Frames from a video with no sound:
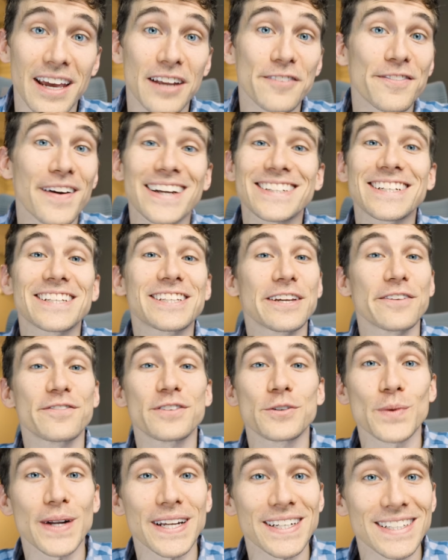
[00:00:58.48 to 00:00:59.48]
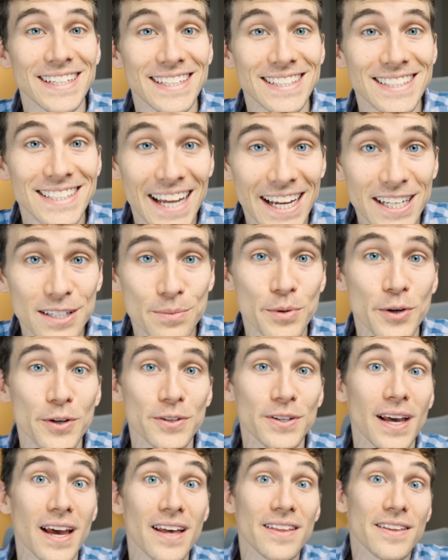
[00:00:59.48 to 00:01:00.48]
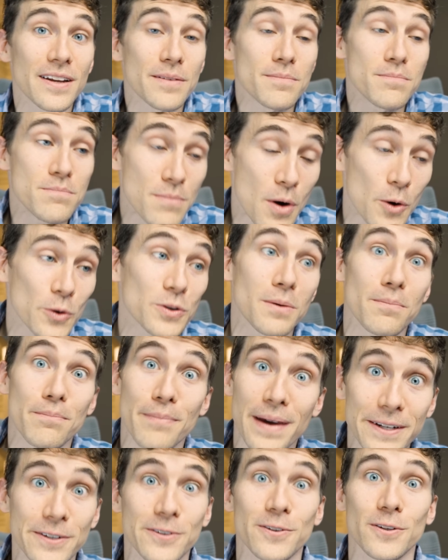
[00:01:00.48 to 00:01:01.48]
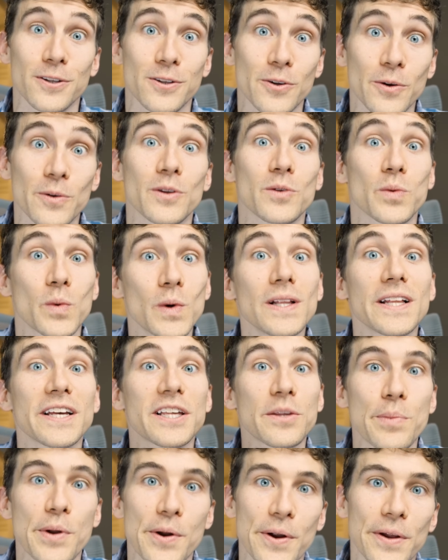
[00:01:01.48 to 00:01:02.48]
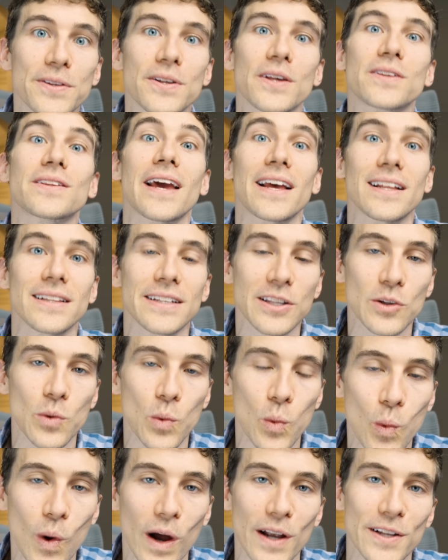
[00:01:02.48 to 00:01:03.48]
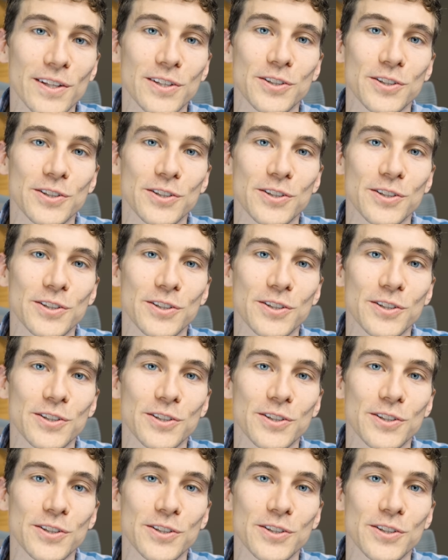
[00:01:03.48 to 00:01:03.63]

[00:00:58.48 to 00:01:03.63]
In fact, it's even written in textbooks that most medical students will experience this at least once